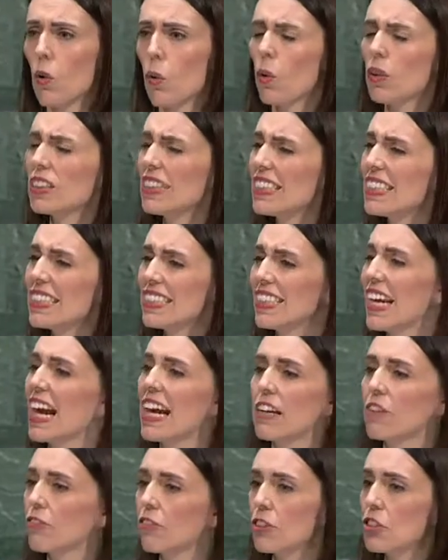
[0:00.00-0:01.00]
What does it
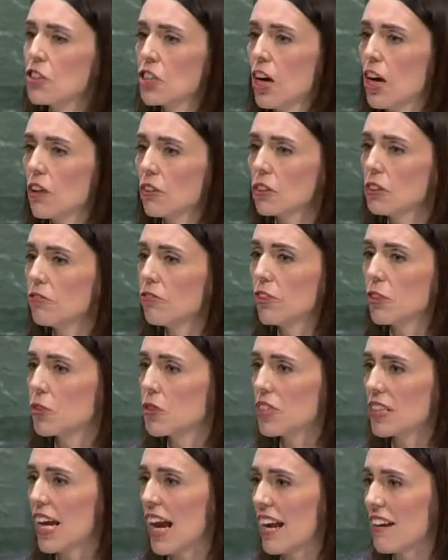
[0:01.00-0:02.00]
take for a child to feel
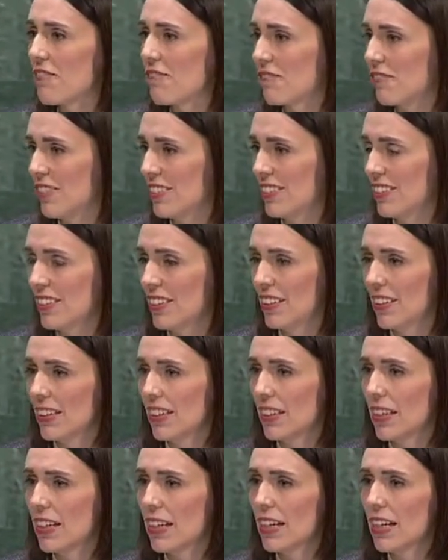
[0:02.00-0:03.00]
safe?
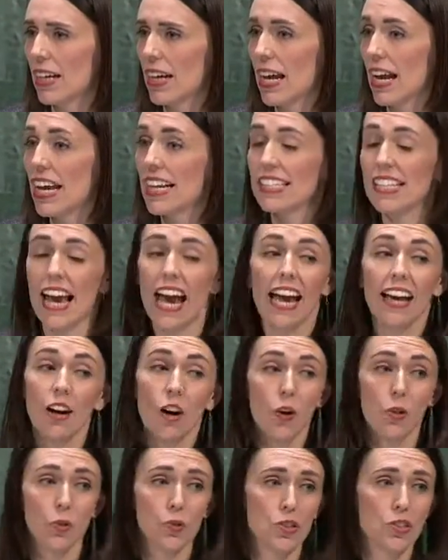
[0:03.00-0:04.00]
As
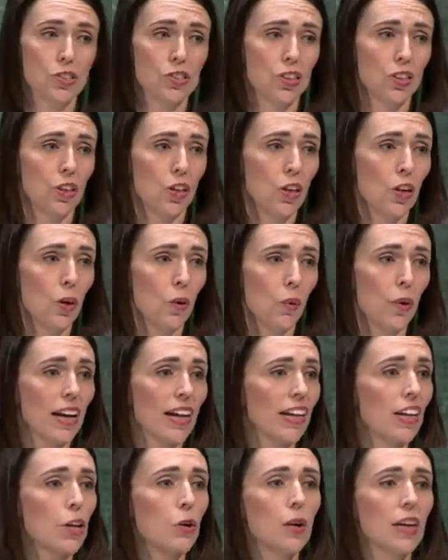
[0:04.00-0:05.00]
adults,
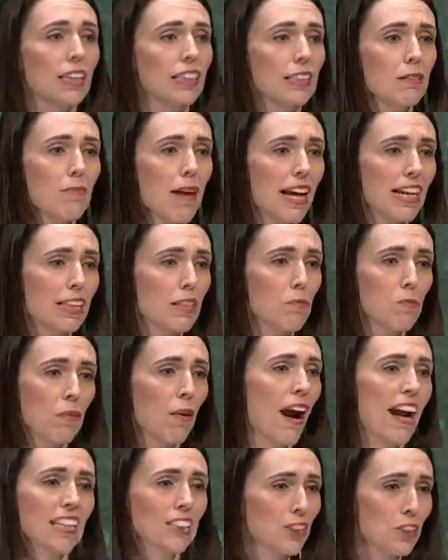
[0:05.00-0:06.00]
we are quick to make the
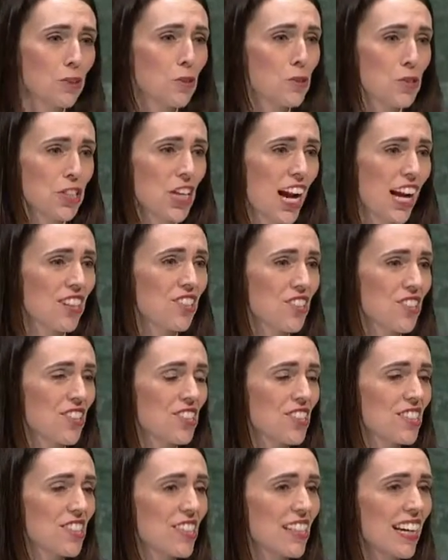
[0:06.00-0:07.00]
practical
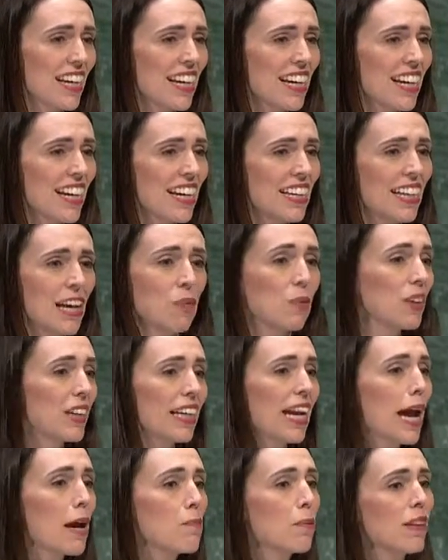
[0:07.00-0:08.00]
changes that will
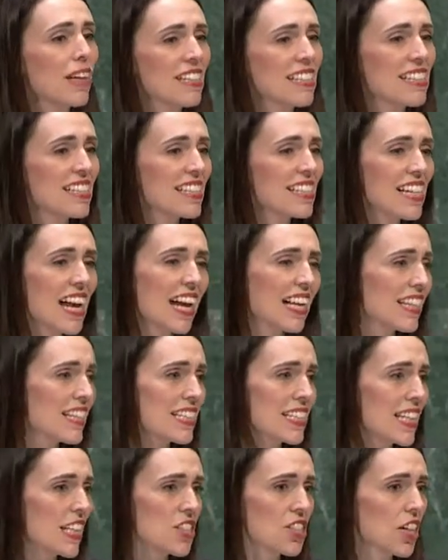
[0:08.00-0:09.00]
enable us to say
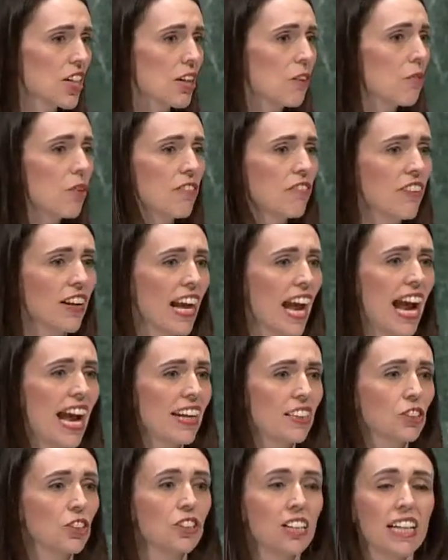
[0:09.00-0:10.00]
that such a horrific
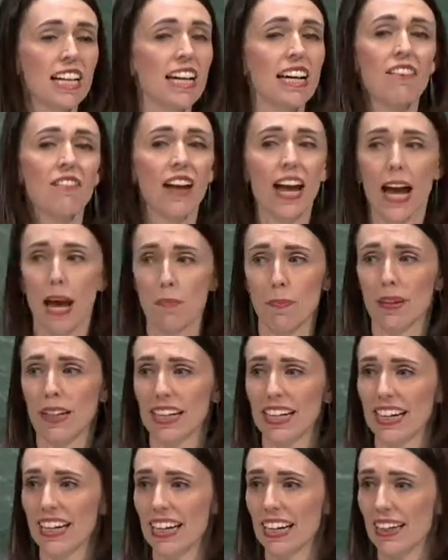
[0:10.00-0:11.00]
act could never happen
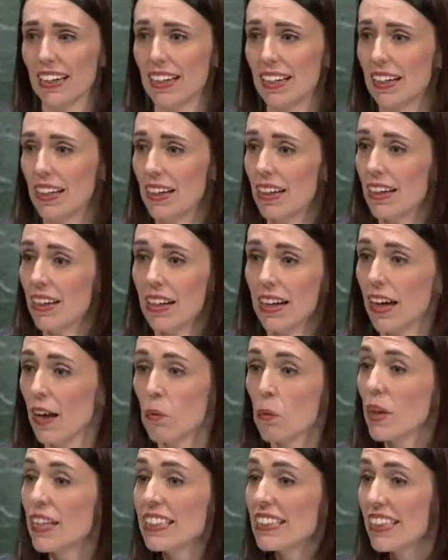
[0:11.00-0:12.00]
again.
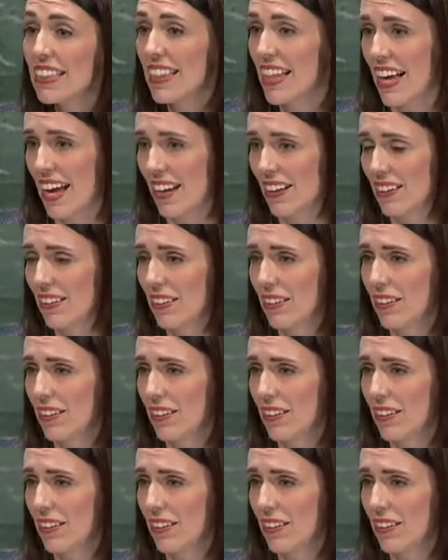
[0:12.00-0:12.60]
And we did that.